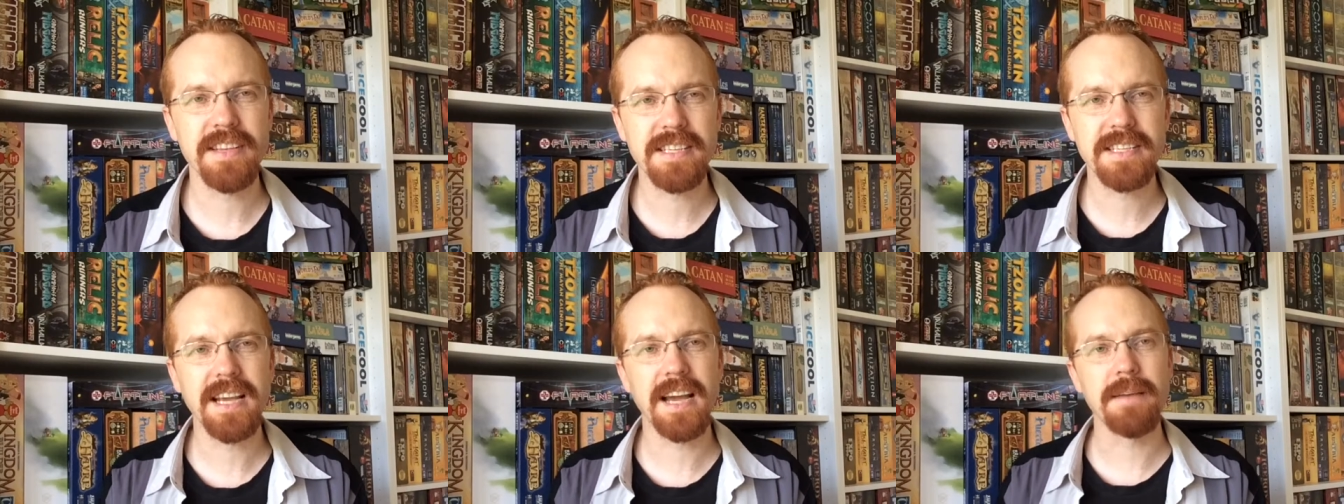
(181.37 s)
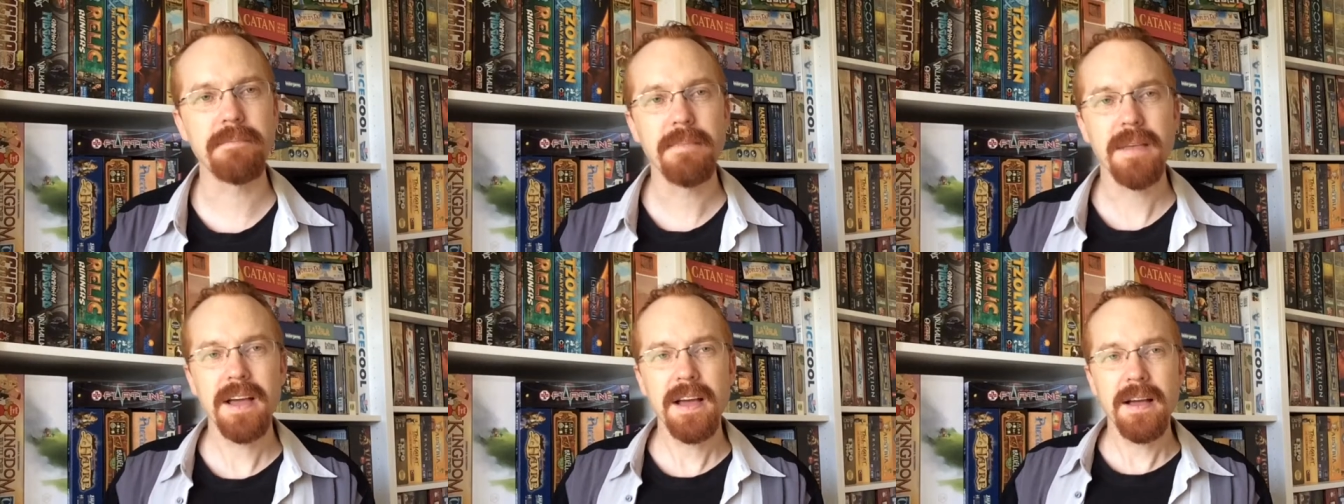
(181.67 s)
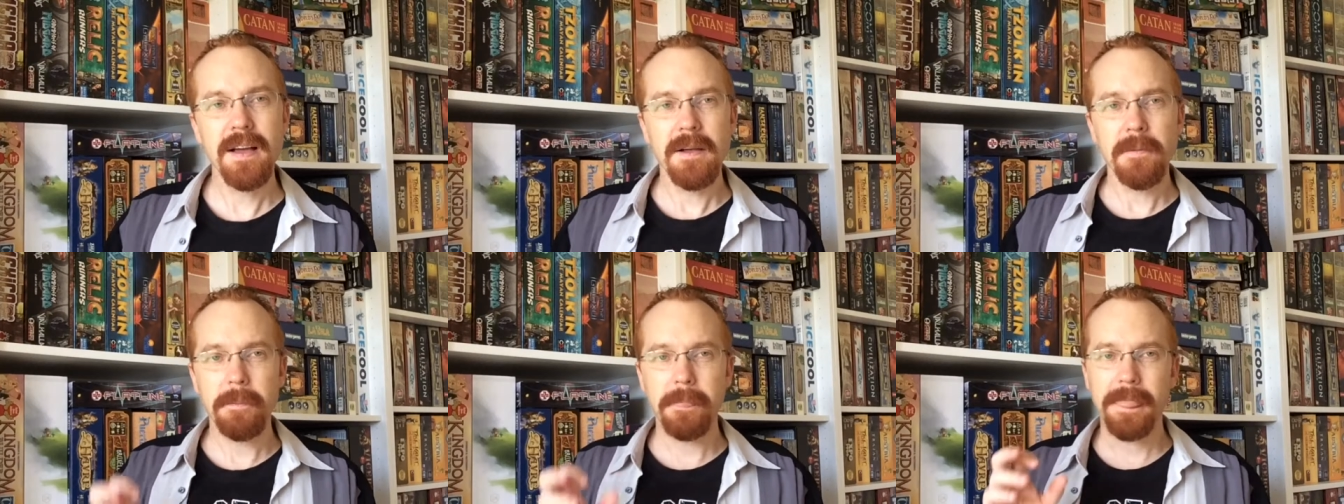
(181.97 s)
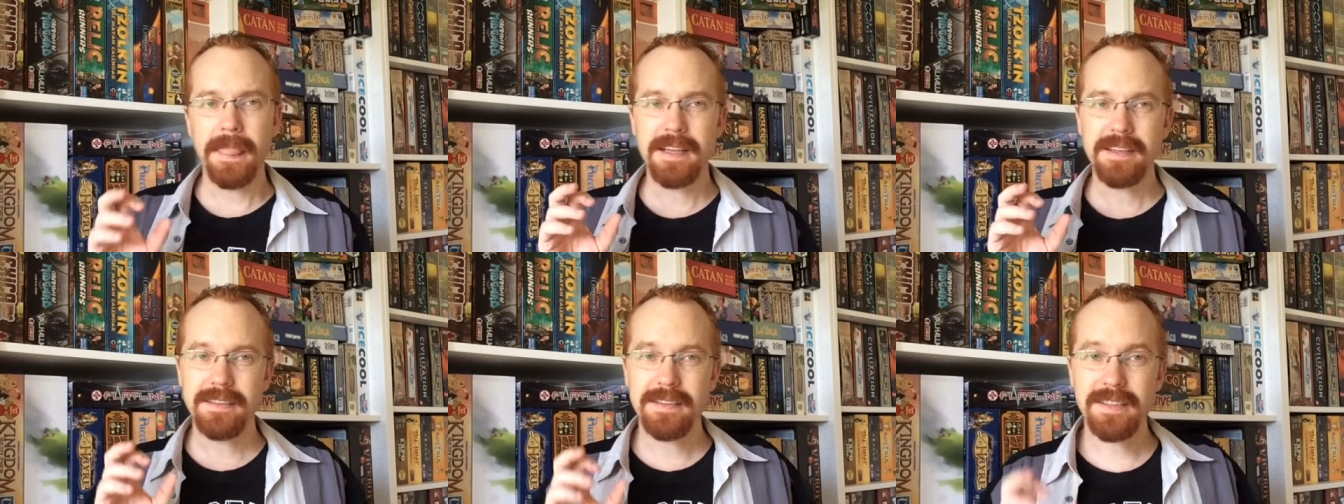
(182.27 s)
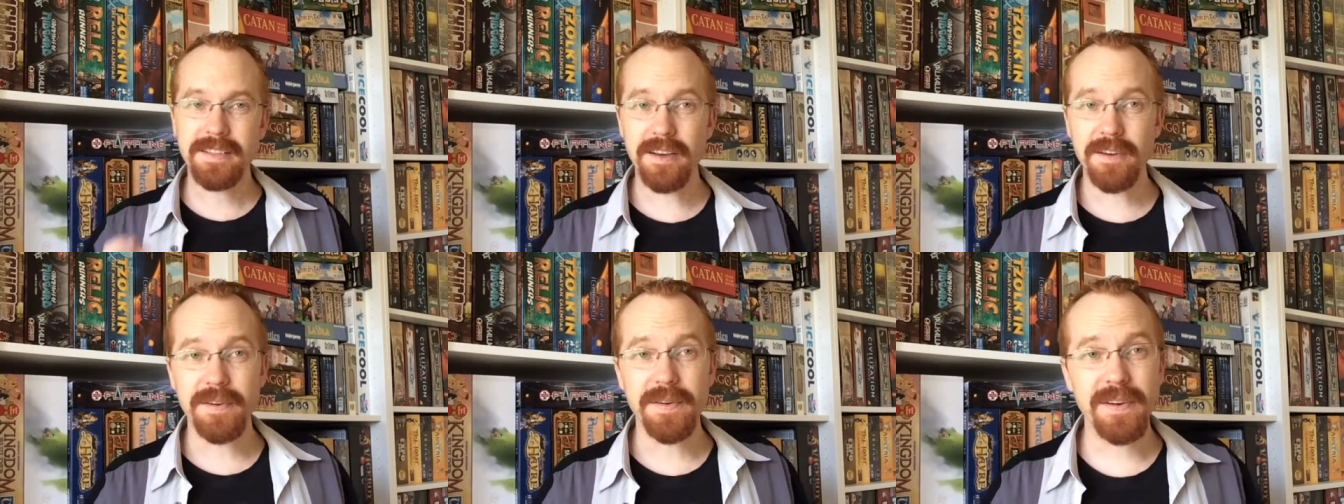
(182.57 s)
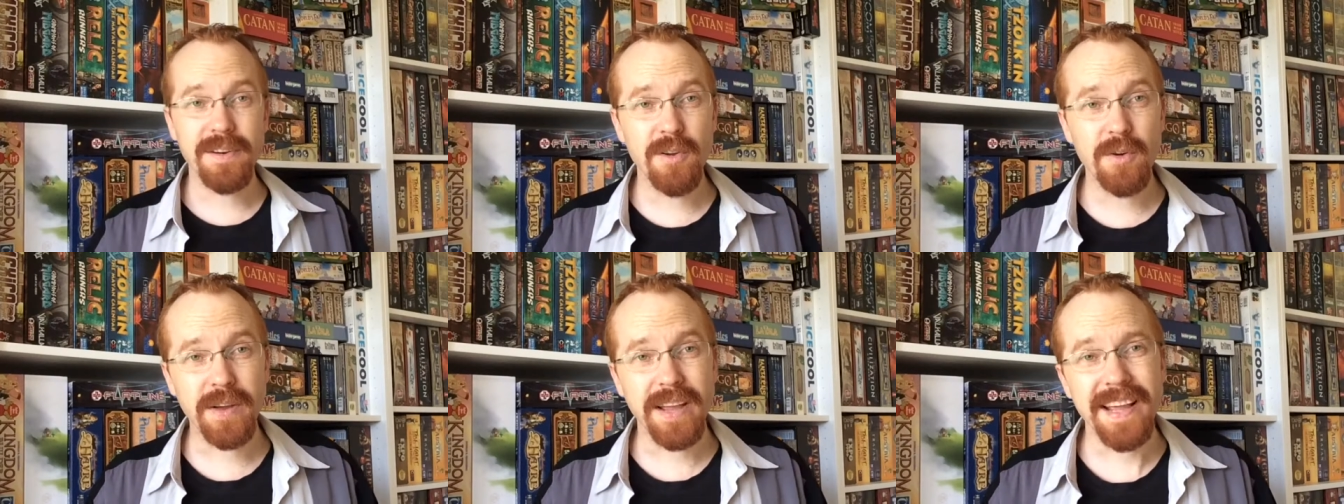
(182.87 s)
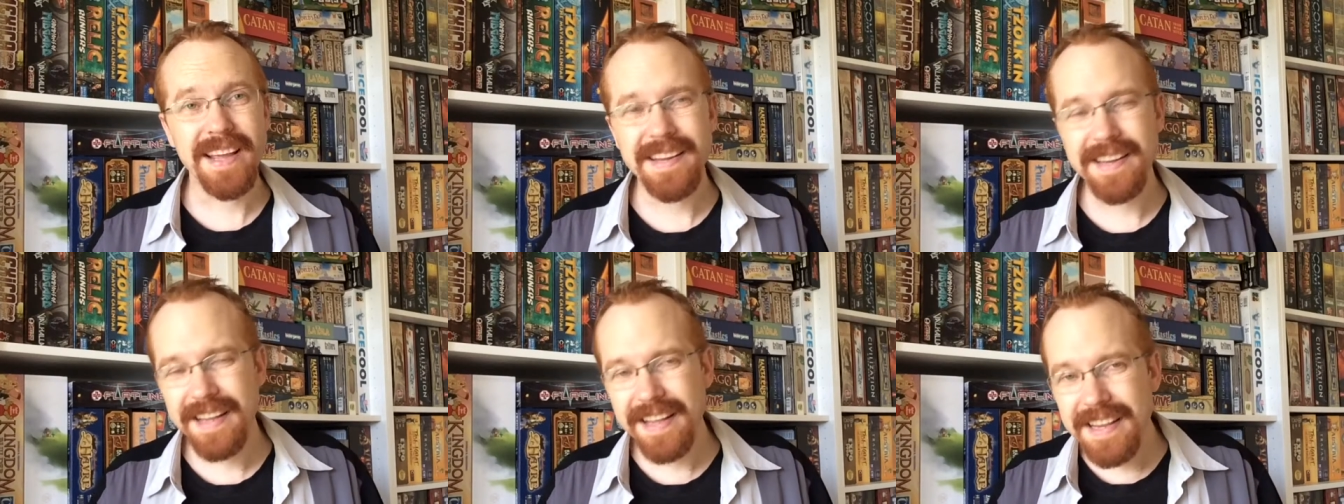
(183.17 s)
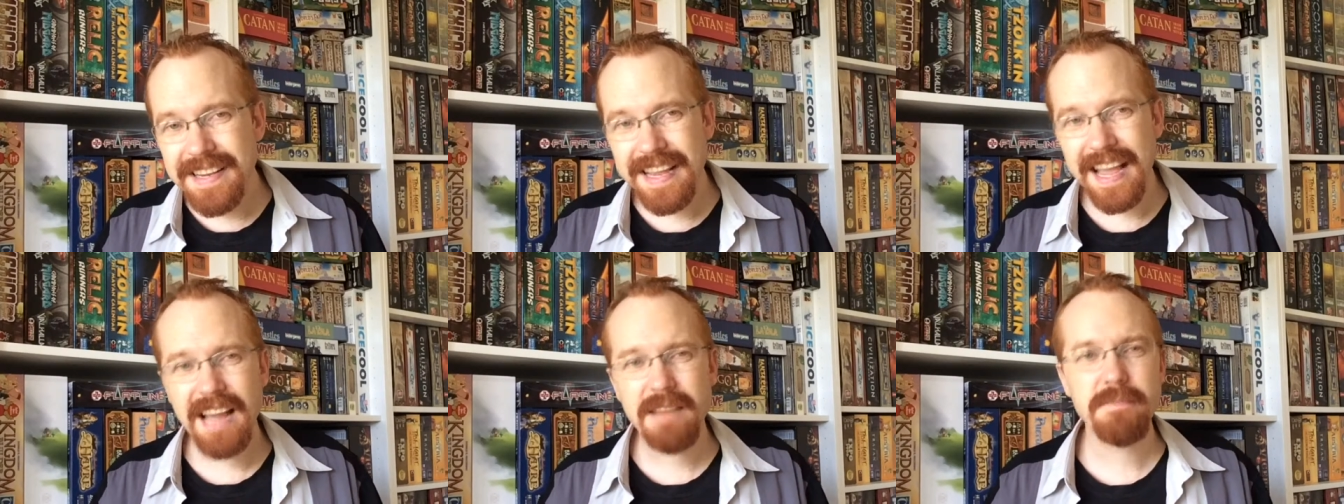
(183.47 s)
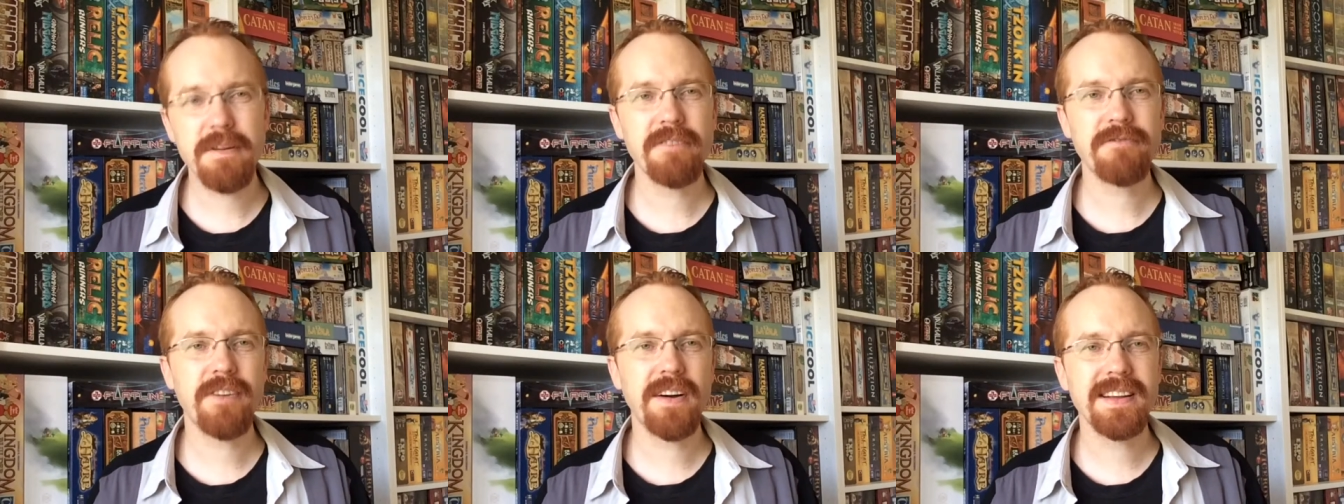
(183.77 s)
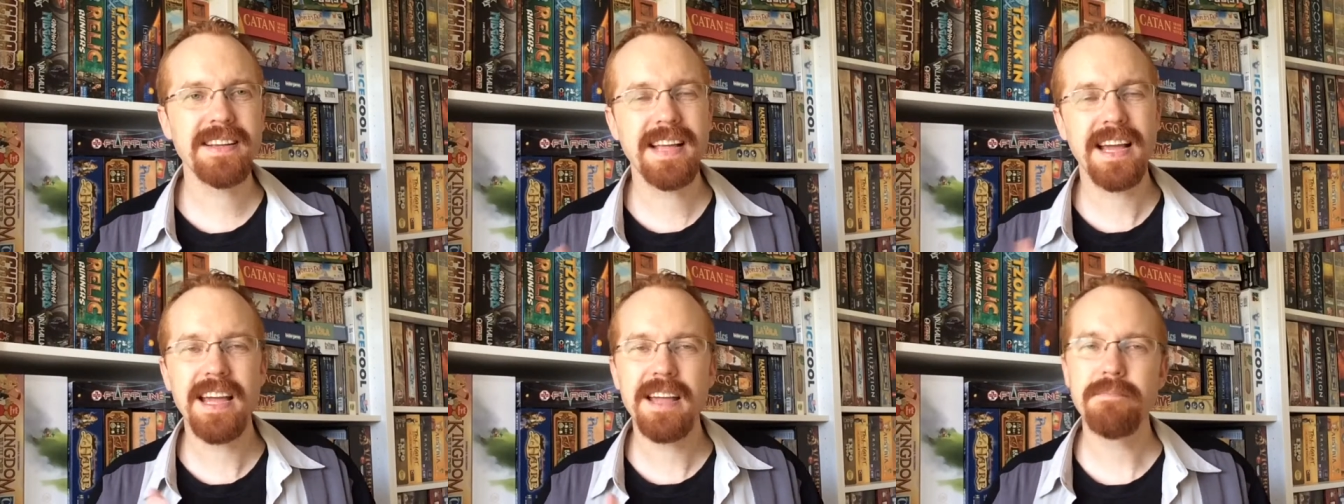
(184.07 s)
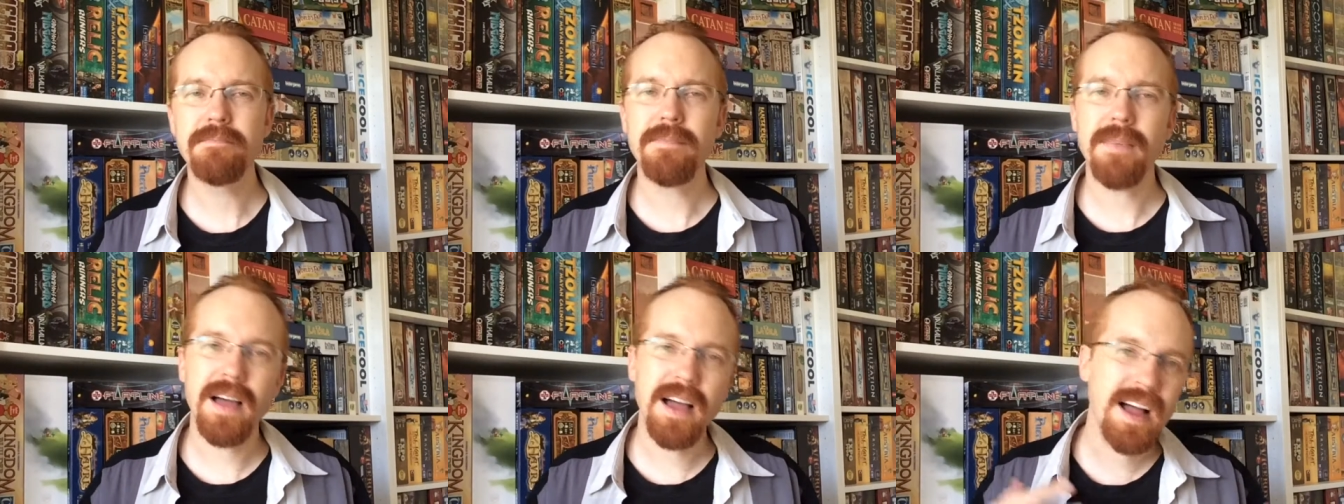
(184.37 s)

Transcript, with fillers: this game. So, look, it, it can be a fun game.